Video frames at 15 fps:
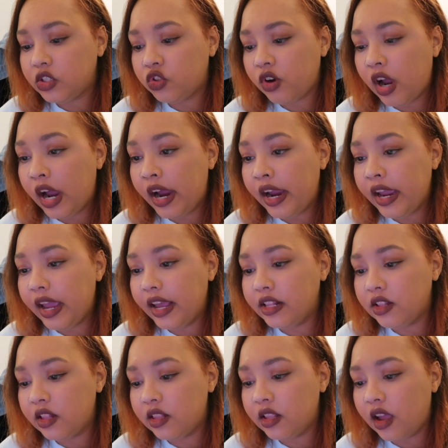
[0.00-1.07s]
a try,
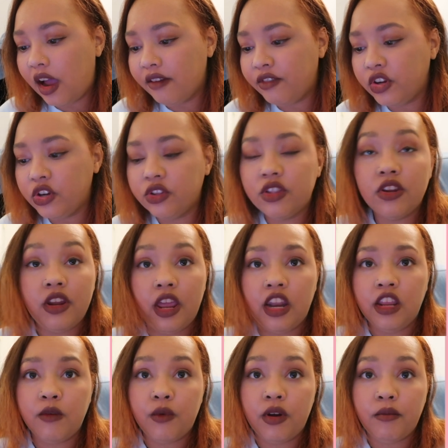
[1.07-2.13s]
and I figured the
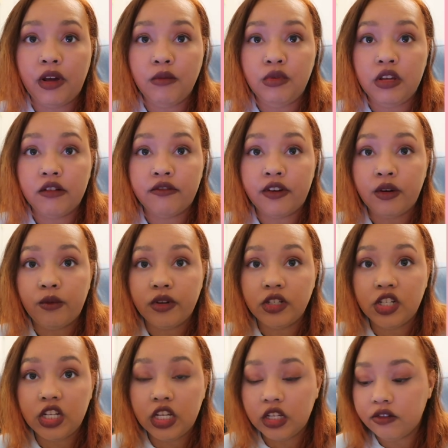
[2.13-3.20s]
Nanny one might be a fun one
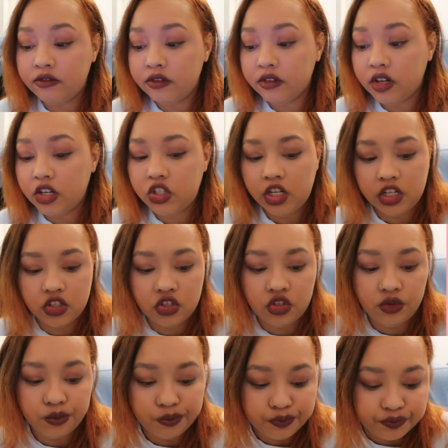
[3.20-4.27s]
to give a chance
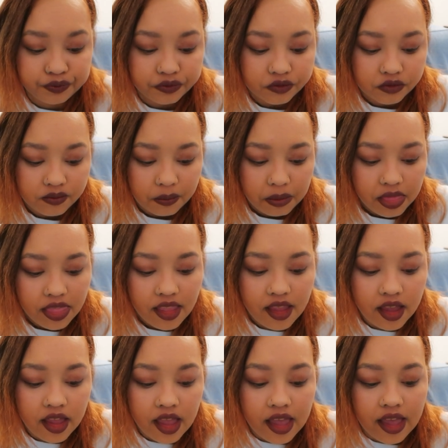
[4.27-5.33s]
to.
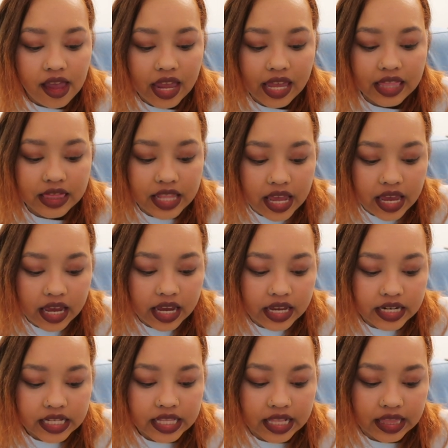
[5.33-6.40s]
And
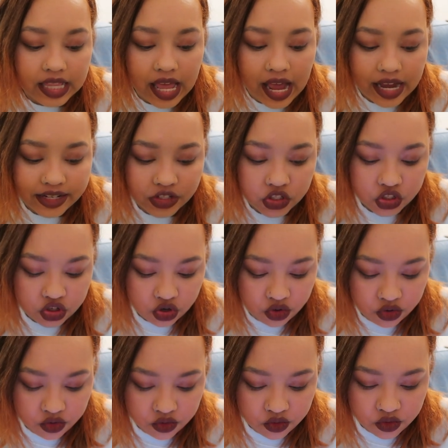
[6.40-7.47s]
then the last
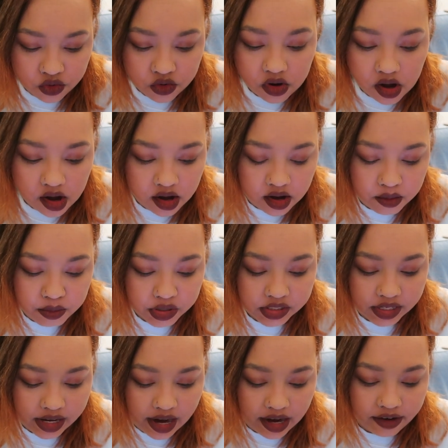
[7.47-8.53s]
two books
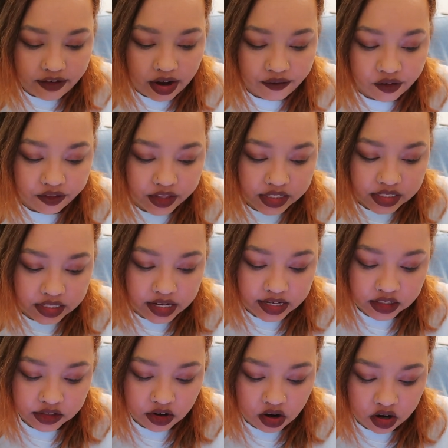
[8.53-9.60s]
I kind of have on this
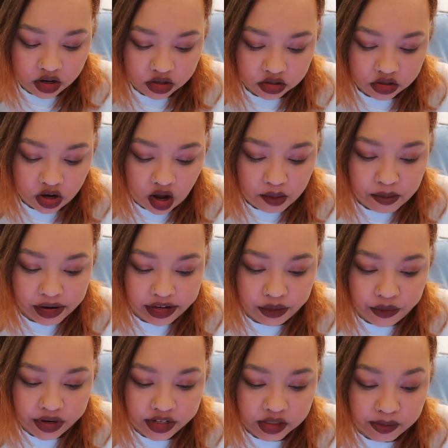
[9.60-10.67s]
list are not buddy
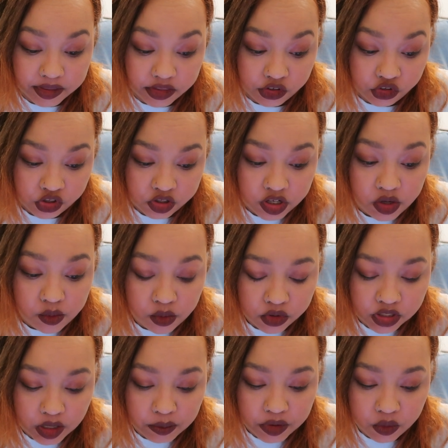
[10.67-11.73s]
reads, but they're
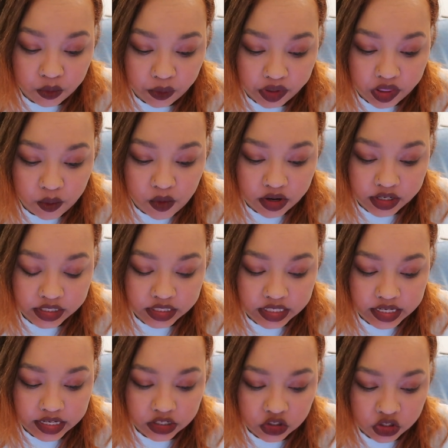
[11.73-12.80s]
sequels I've been really wanting to
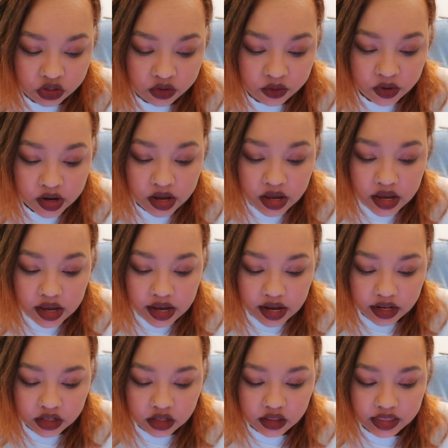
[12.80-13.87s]
get to,
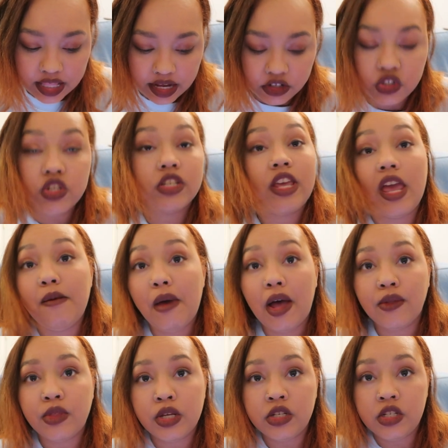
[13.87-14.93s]
and that just came
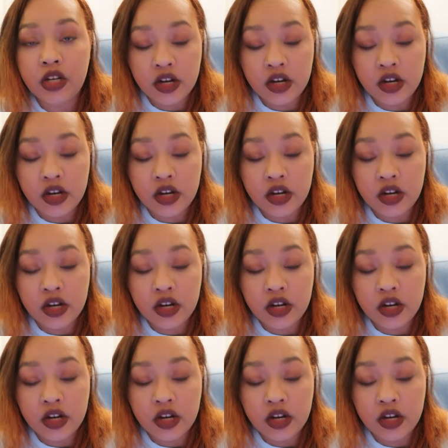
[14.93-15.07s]
out this